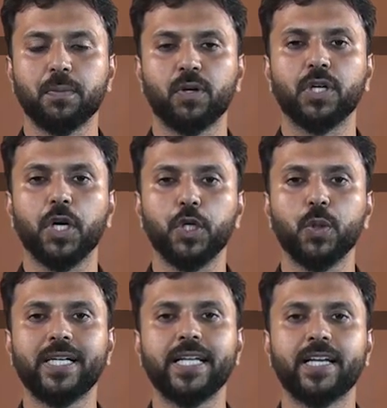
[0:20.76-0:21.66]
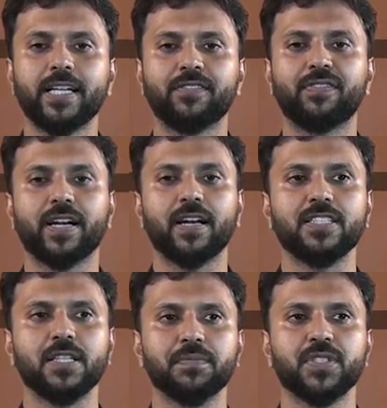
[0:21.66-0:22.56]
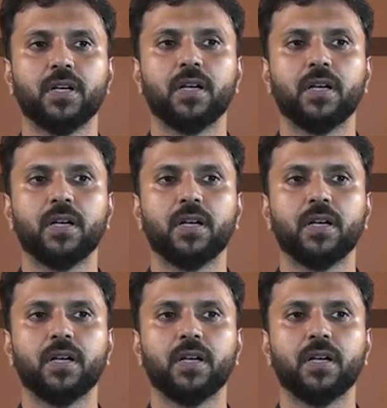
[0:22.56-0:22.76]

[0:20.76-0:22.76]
about Unitarian Federalisms.